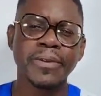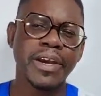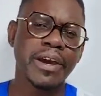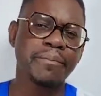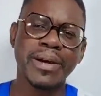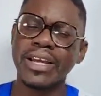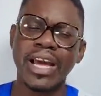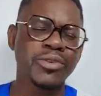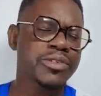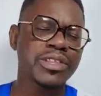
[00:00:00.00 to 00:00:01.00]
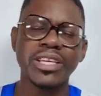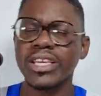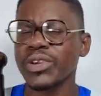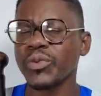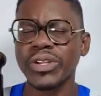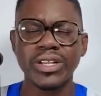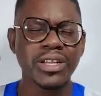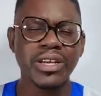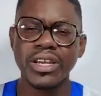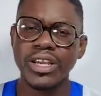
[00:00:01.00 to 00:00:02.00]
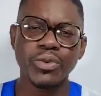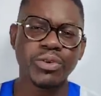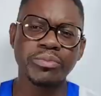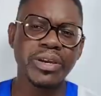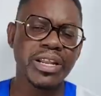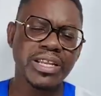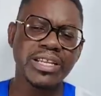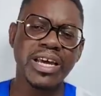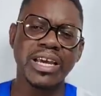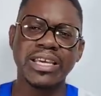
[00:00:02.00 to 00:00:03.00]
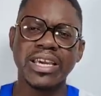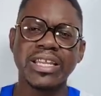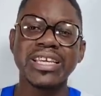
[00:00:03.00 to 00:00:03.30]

but I don't think he will be a leader again.